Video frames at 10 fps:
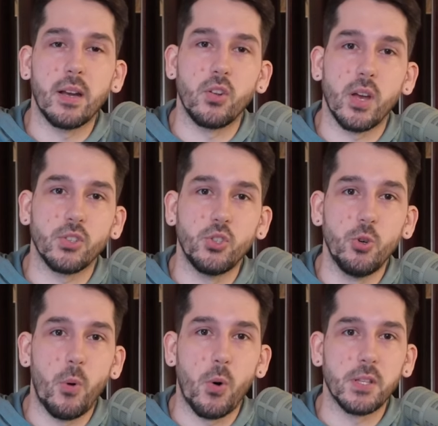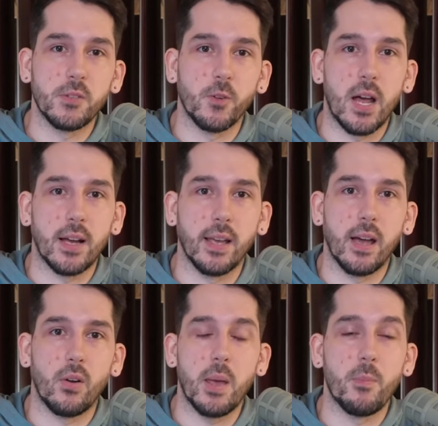and you get 2 points for knocking
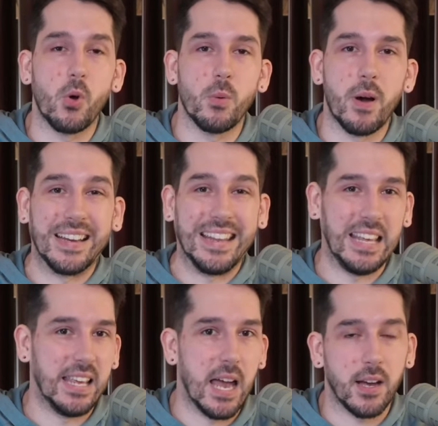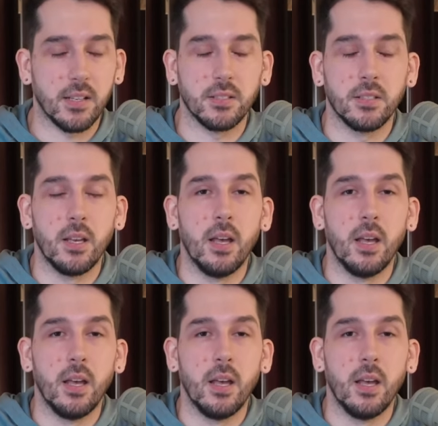out a Pokemon EX.